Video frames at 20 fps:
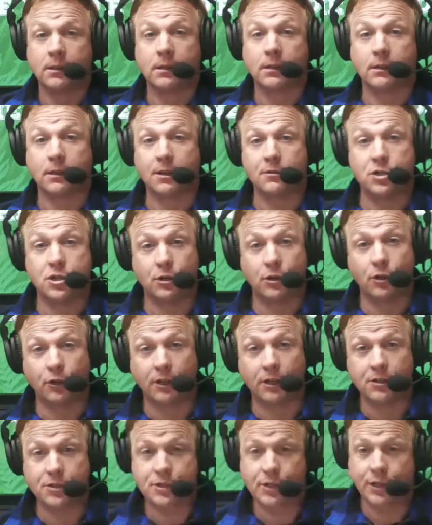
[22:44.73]
It gives you a good
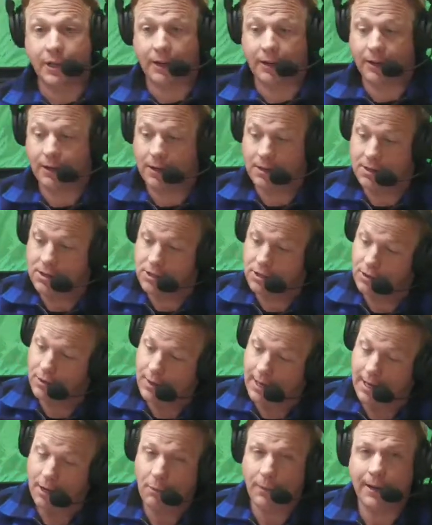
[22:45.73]
insight into
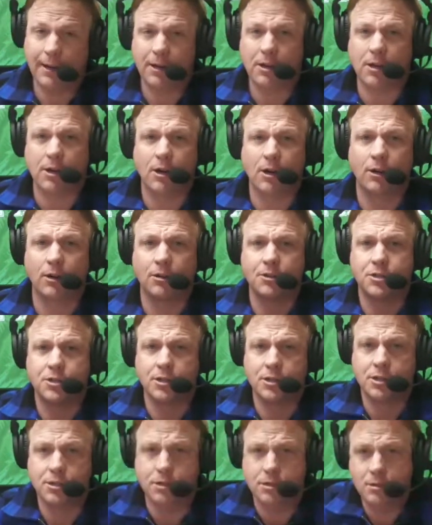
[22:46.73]
how Wellington College
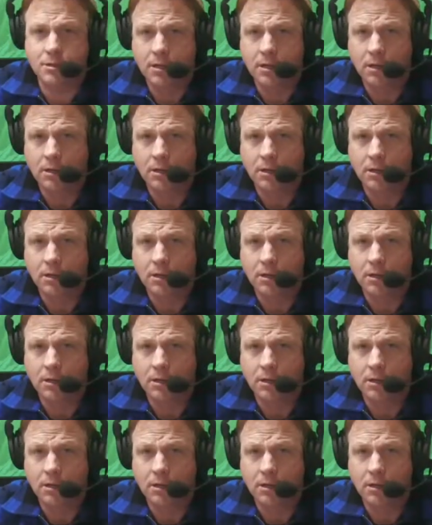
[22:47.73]
has